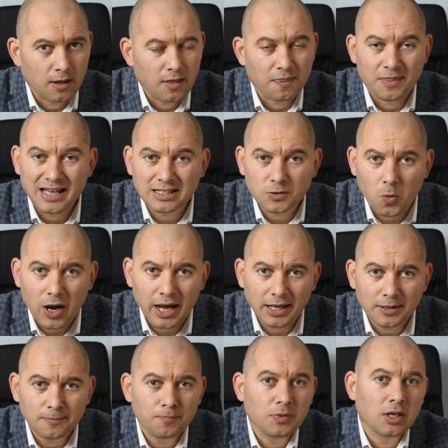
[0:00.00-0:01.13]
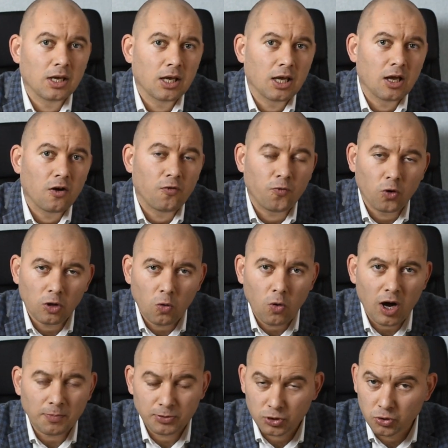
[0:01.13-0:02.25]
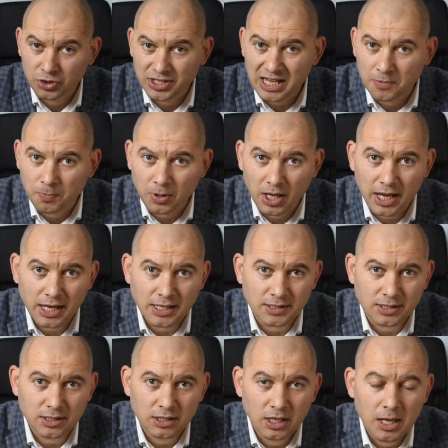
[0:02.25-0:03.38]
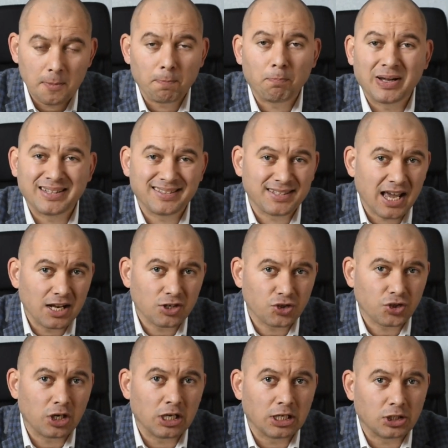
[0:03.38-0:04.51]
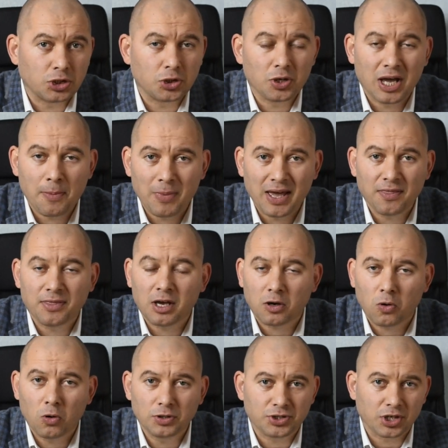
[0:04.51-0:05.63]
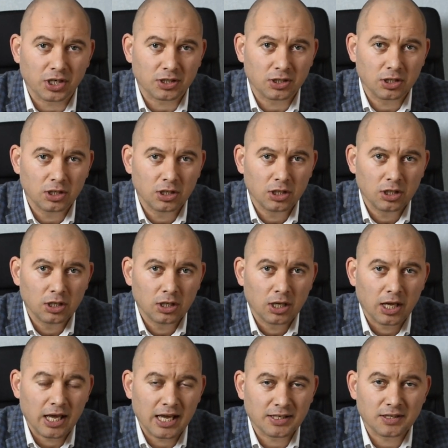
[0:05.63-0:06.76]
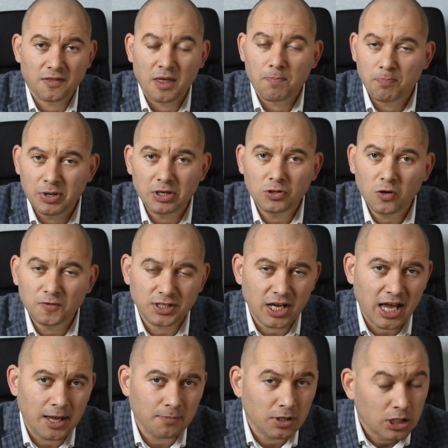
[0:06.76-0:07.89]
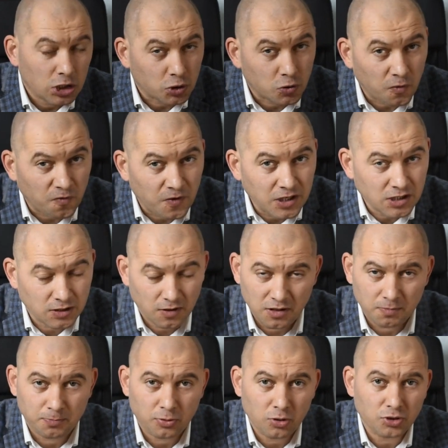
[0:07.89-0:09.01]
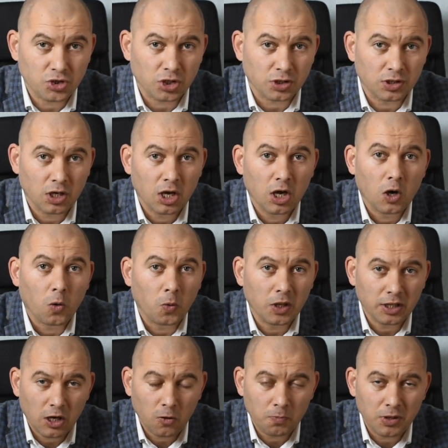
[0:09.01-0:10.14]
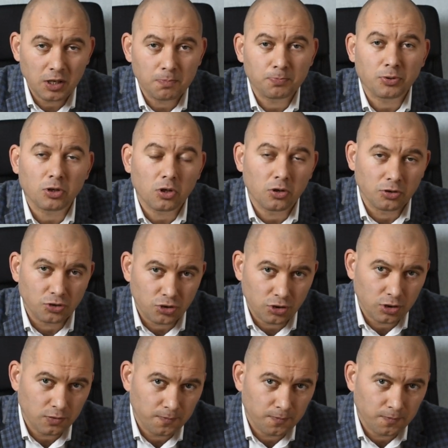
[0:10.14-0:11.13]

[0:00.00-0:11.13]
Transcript: That's why follow-up should take place, potentially to amend the contract, as the period of time to finish the project will now be prolonged.